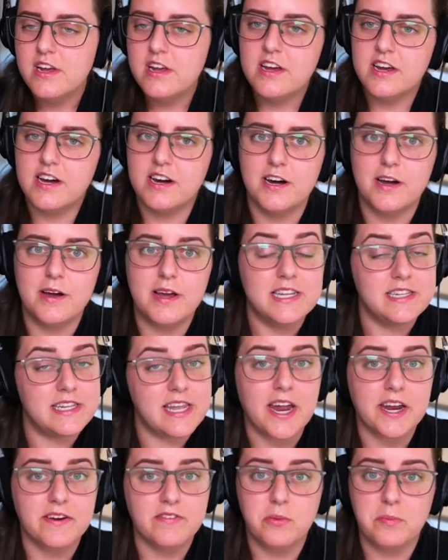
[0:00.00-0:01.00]
And
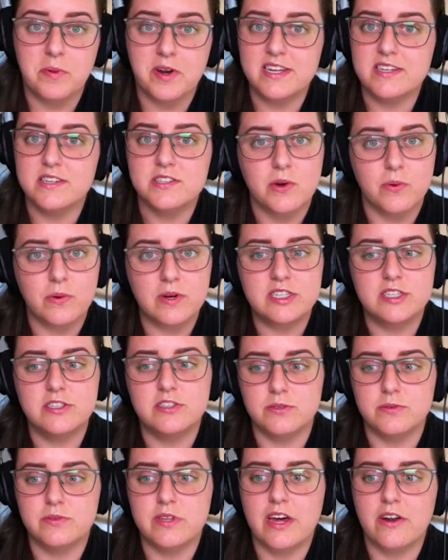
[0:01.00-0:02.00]
not everybody is going to
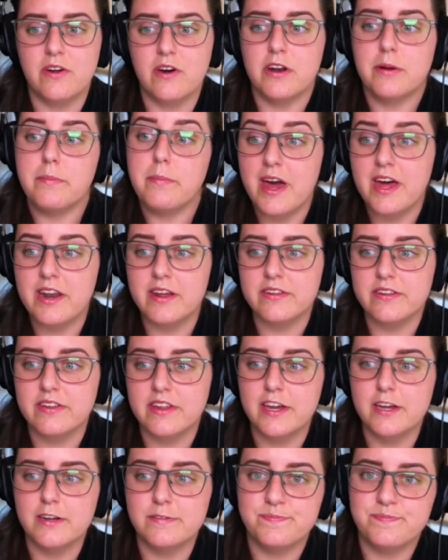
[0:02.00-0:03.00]
do that
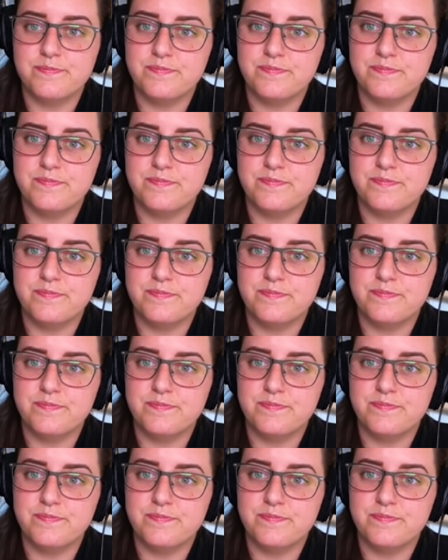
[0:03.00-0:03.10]
automatically.